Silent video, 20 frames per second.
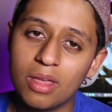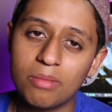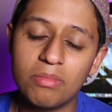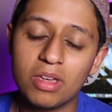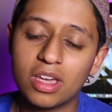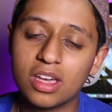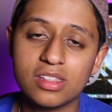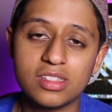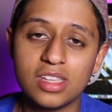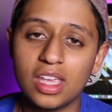
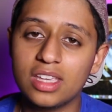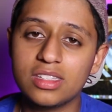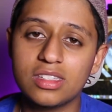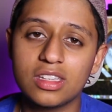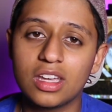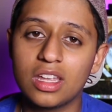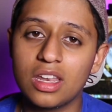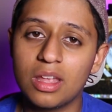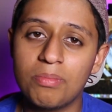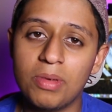because it
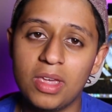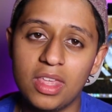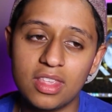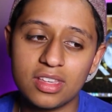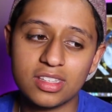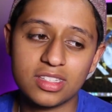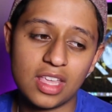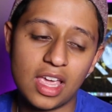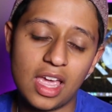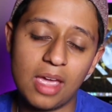isn't going to be the
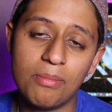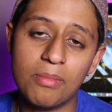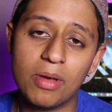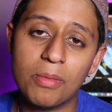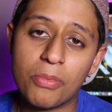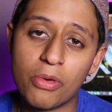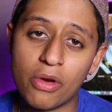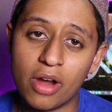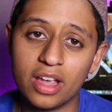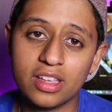same
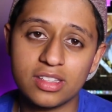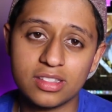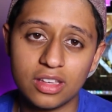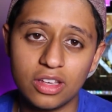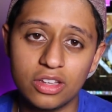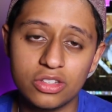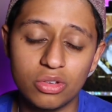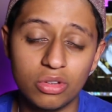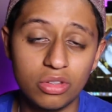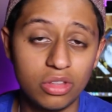price
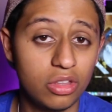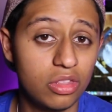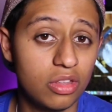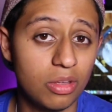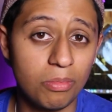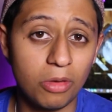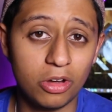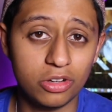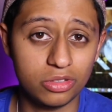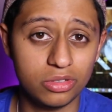as all the
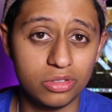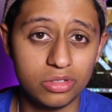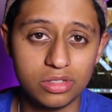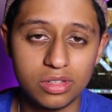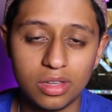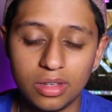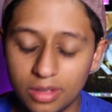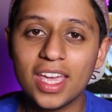other models.